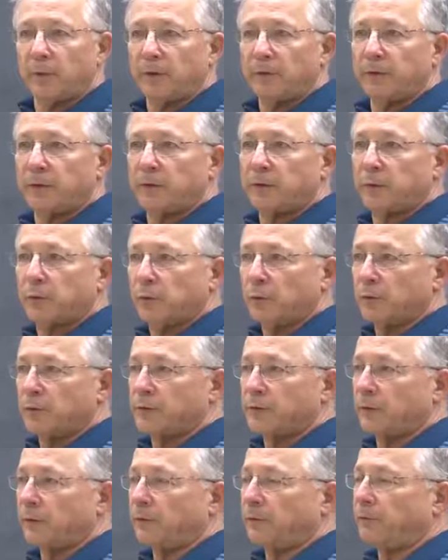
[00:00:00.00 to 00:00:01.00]
about the
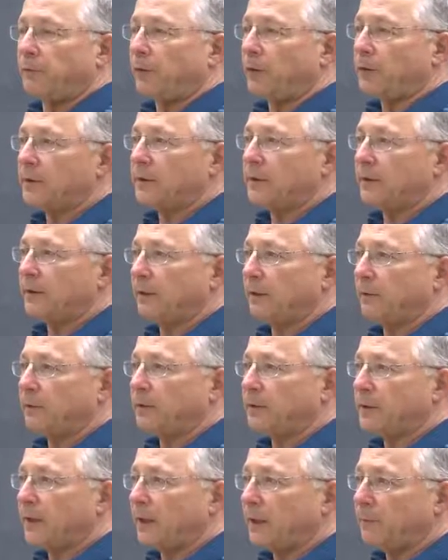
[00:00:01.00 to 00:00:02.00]
truth or falsity of
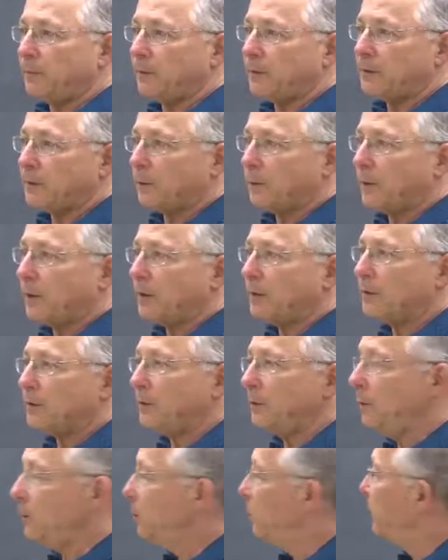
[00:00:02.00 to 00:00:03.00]
a statement, so we
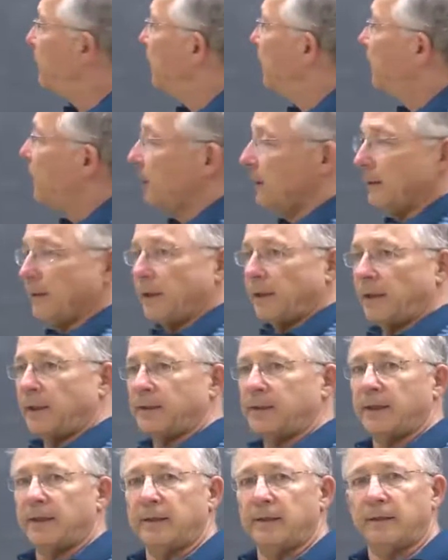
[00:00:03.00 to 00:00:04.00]
assume,
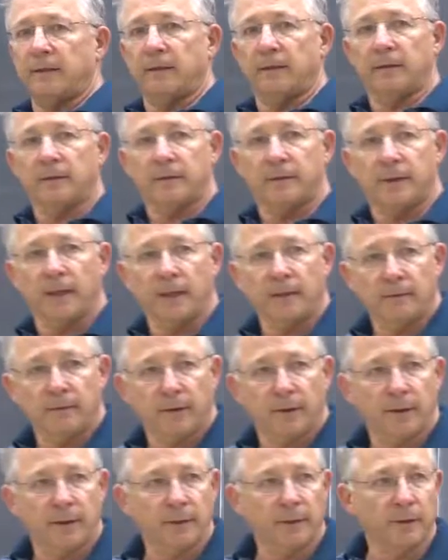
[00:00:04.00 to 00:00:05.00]
as I
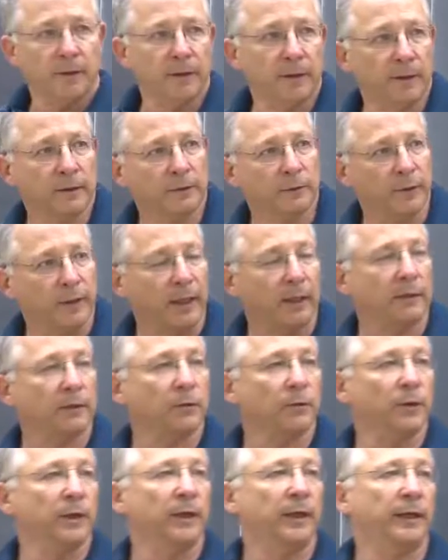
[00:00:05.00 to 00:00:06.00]
said in the
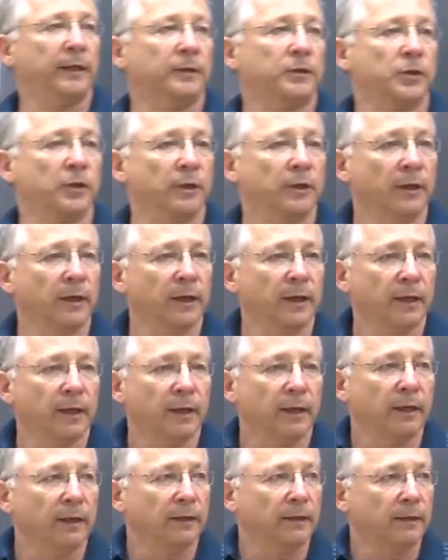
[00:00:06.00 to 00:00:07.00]
introductory lecture,
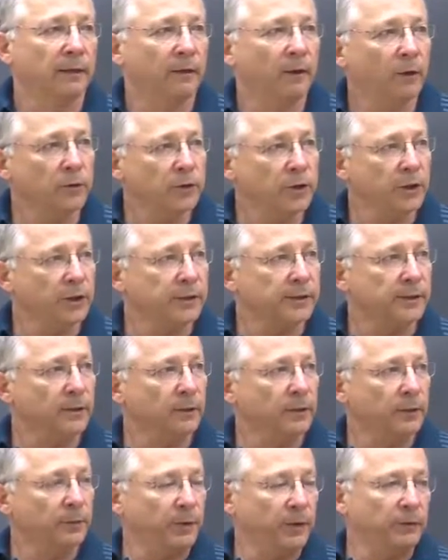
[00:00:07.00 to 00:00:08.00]
logic is
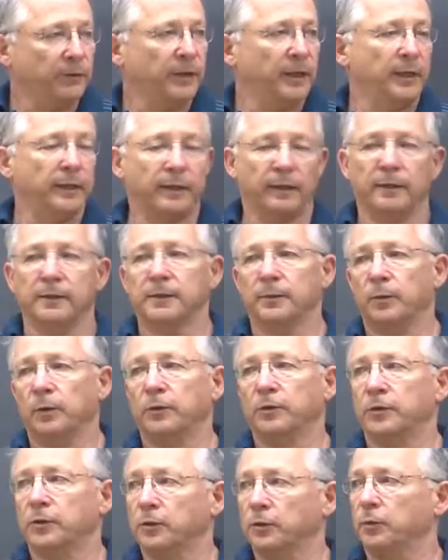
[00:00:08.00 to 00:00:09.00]
not about telling us
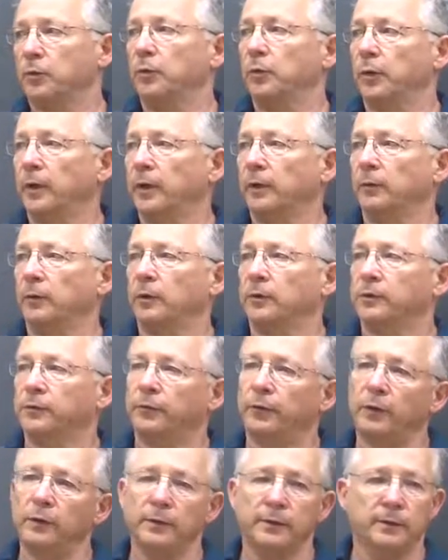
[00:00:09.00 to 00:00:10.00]
what's true and what's
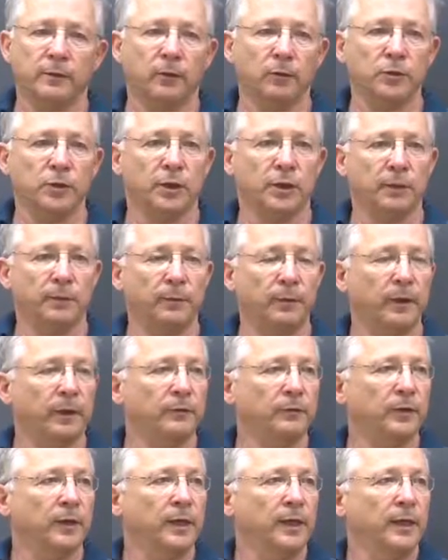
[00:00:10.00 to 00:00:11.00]
false. Logic is
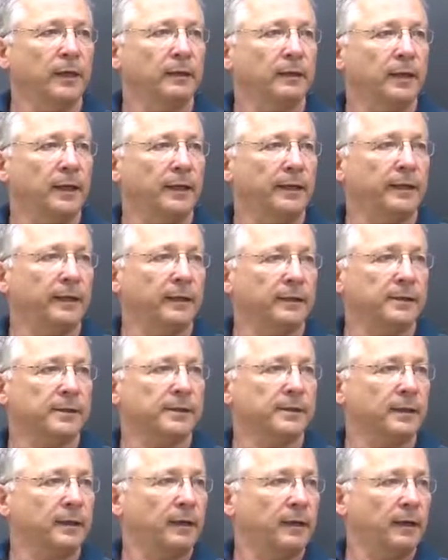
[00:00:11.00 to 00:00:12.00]
about telling
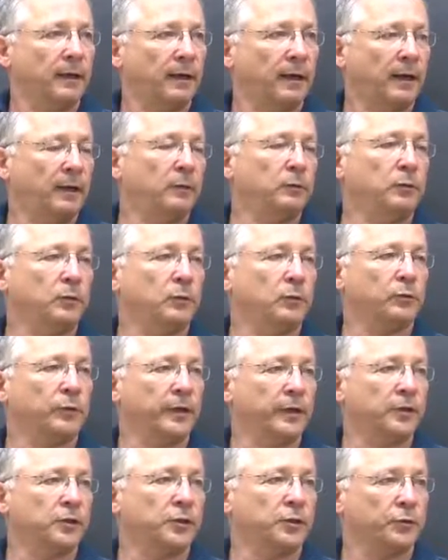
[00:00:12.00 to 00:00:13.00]
us how to
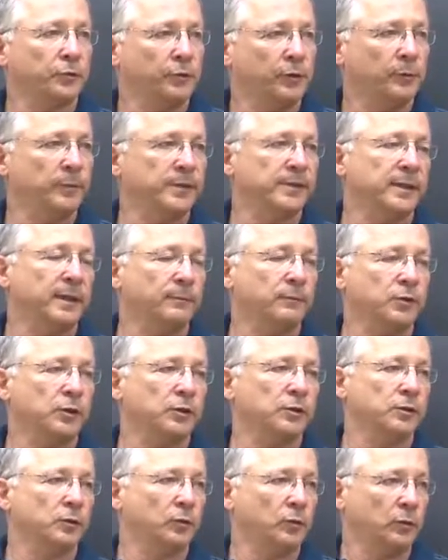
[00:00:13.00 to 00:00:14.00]
reach from
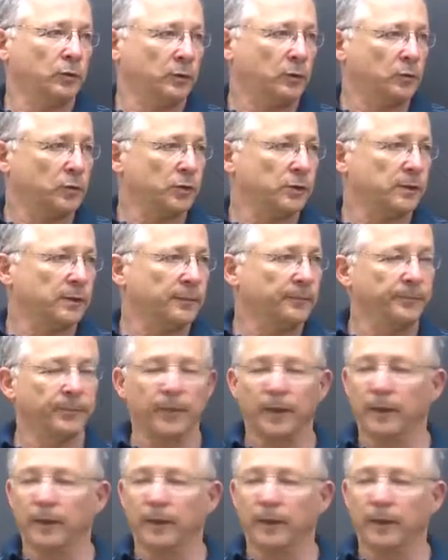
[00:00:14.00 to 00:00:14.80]
assumptions to conclusions.